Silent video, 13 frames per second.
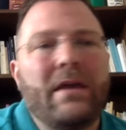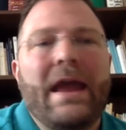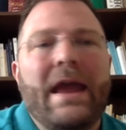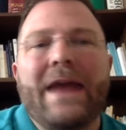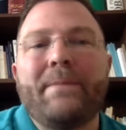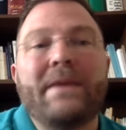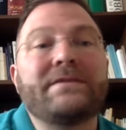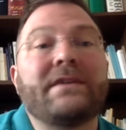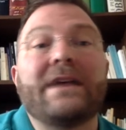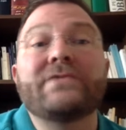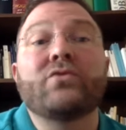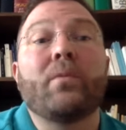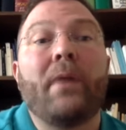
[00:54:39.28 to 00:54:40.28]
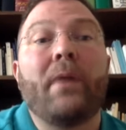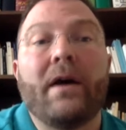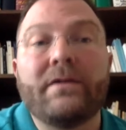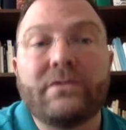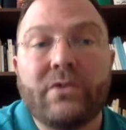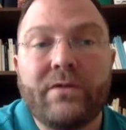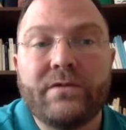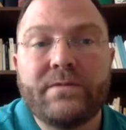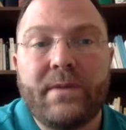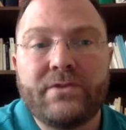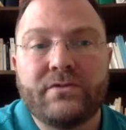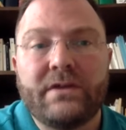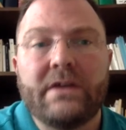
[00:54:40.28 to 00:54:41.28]
it basically has a repository for
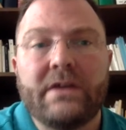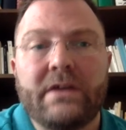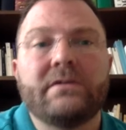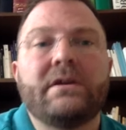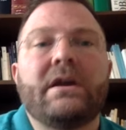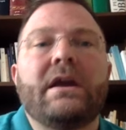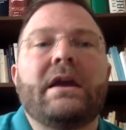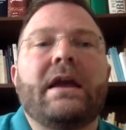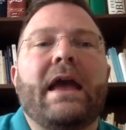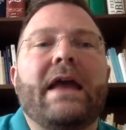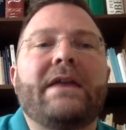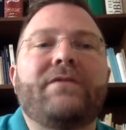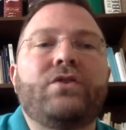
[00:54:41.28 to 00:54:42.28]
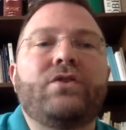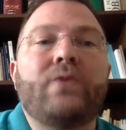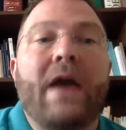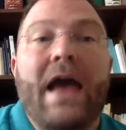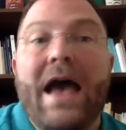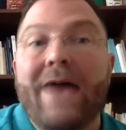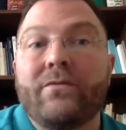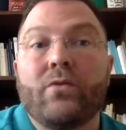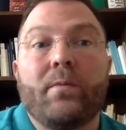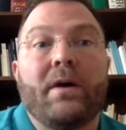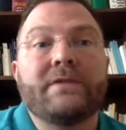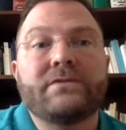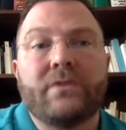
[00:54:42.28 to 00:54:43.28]
spatial data. And if you have a
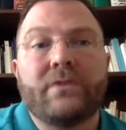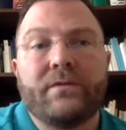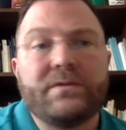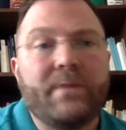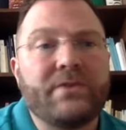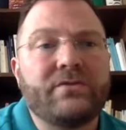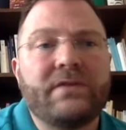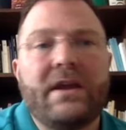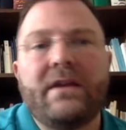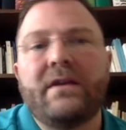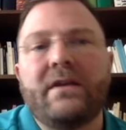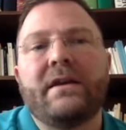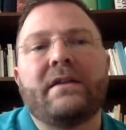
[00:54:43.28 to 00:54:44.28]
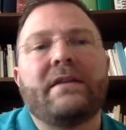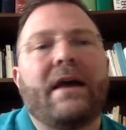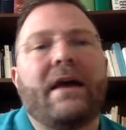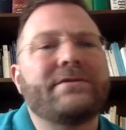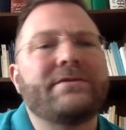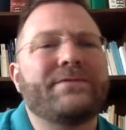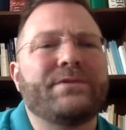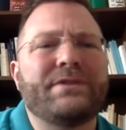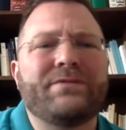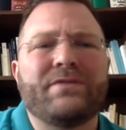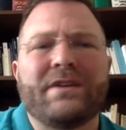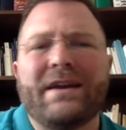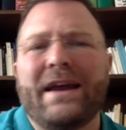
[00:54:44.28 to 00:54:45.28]
repository for spatial data, it allows for
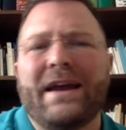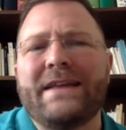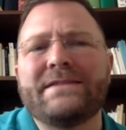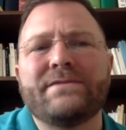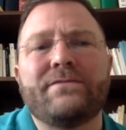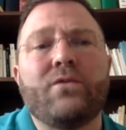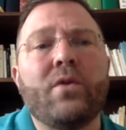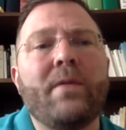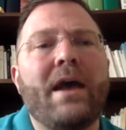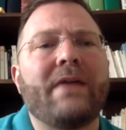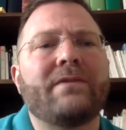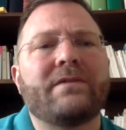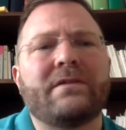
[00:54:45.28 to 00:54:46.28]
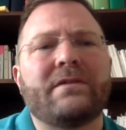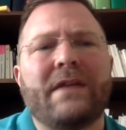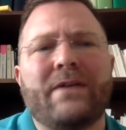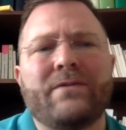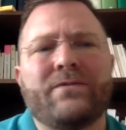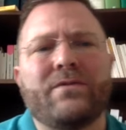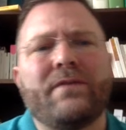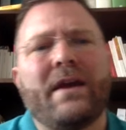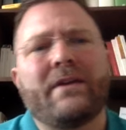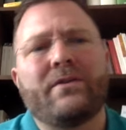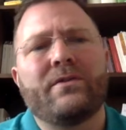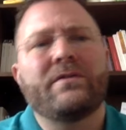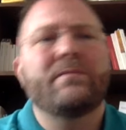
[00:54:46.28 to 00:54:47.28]
different kinds of formats, allows for
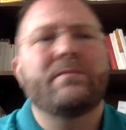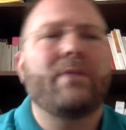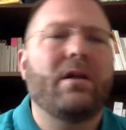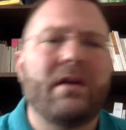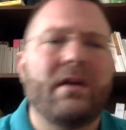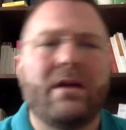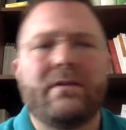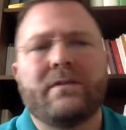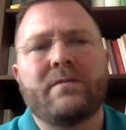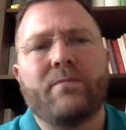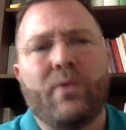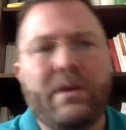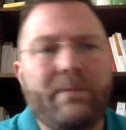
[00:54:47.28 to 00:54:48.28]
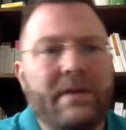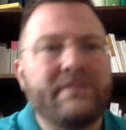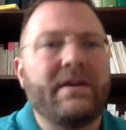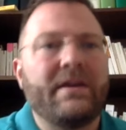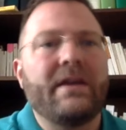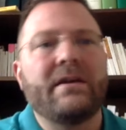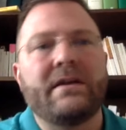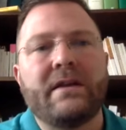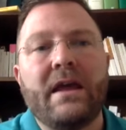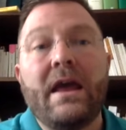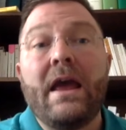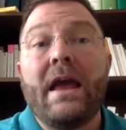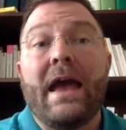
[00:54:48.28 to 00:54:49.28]
vectors and polygons and point-based data and,
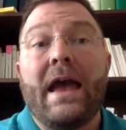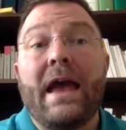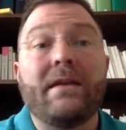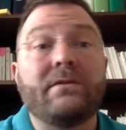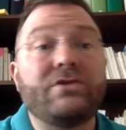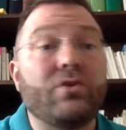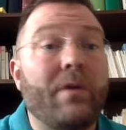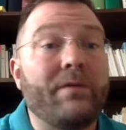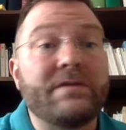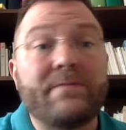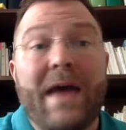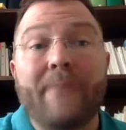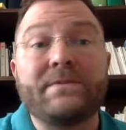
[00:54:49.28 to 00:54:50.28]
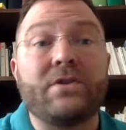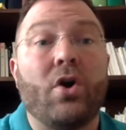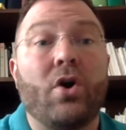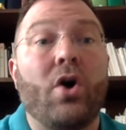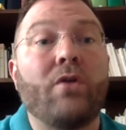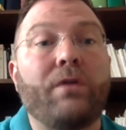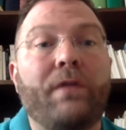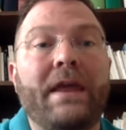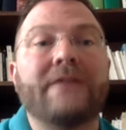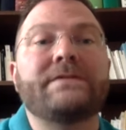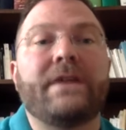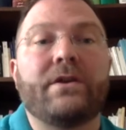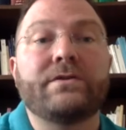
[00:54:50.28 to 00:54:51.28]
and georeference maps and all the
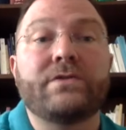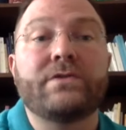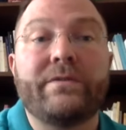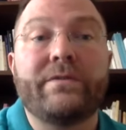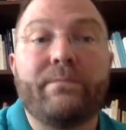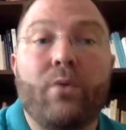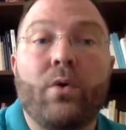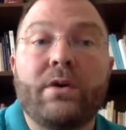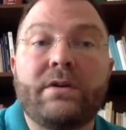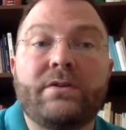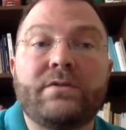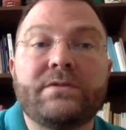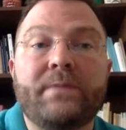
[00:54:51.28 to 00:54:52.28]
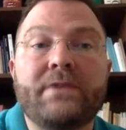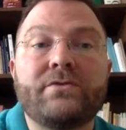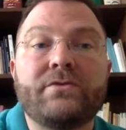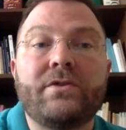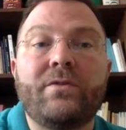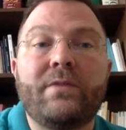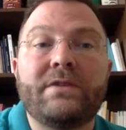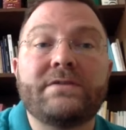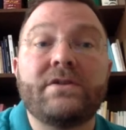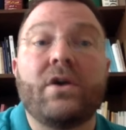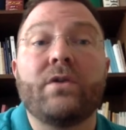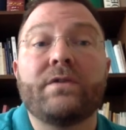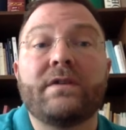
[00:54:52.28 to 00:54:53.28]
things that are sort of important to a spatial humanist to
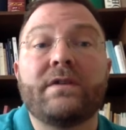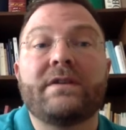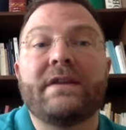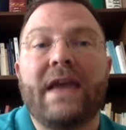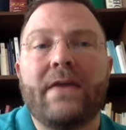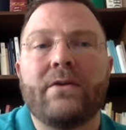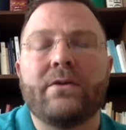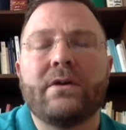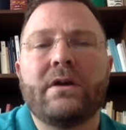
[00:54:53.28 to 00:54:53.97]
all sit together.